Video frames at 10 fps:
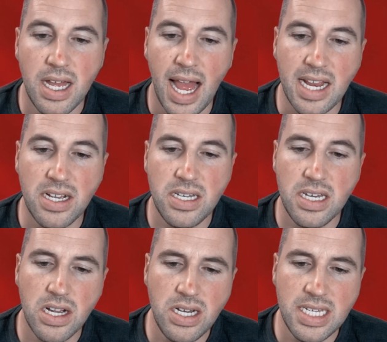I
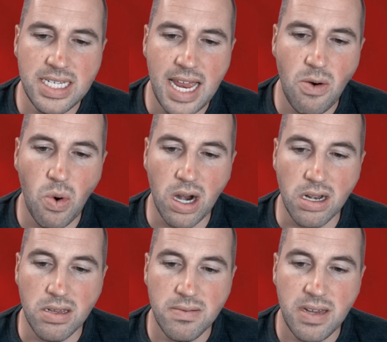couldn't say a
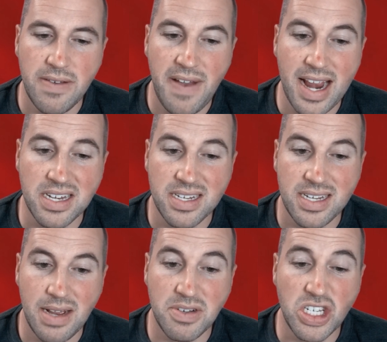word. In fact,
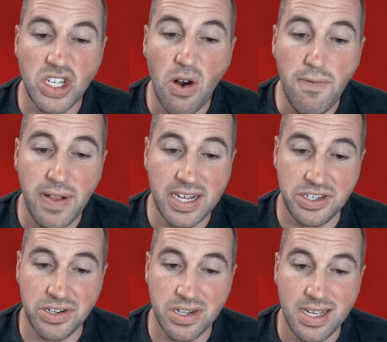I was so
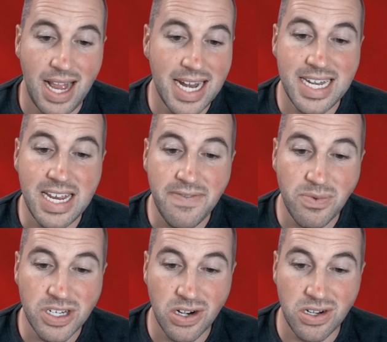flustered, I didn't even
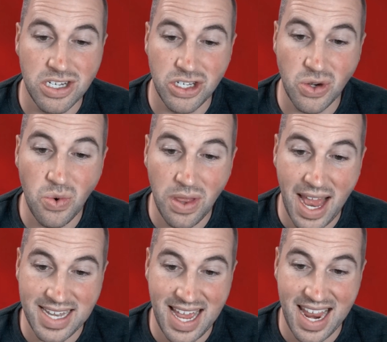return to school
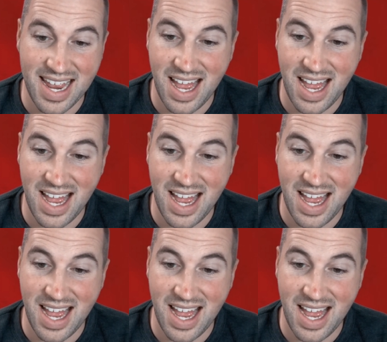that day.